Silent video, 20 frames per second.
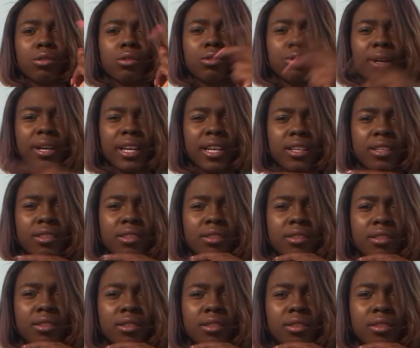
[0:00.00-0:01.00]

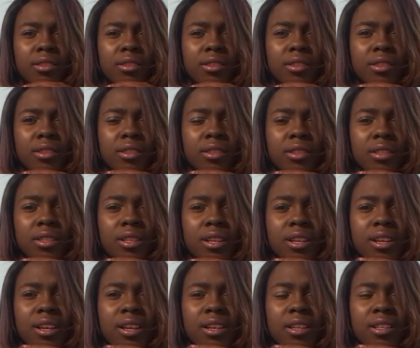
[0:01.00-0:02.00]
twice,
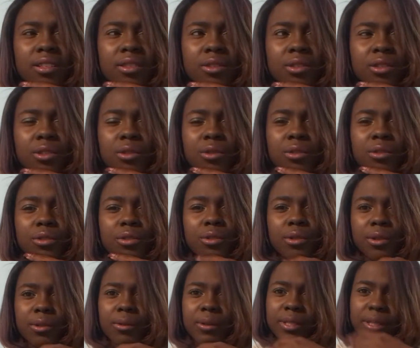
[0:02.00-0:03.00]
two
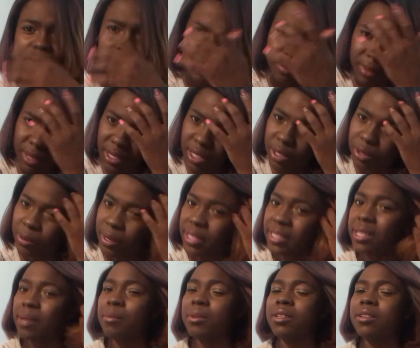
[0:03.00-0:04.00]
or three times. I bleached it
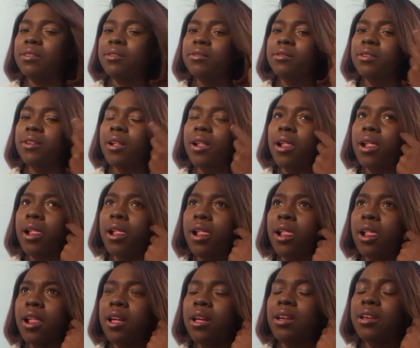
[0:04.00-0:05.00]
twice, I believe.
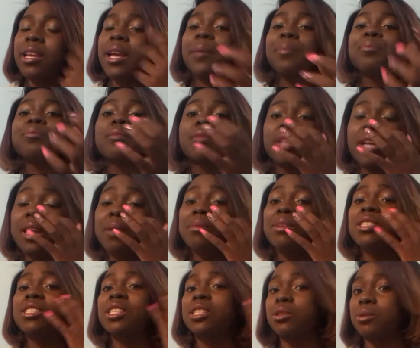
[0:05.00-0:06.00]
Yeah, I
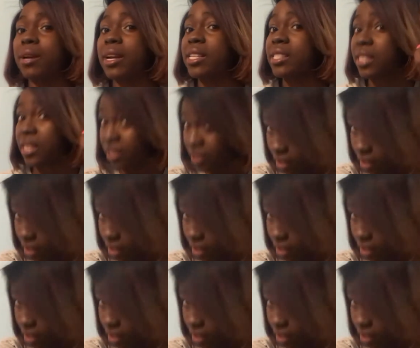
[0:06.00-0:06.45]
bleached it twice, and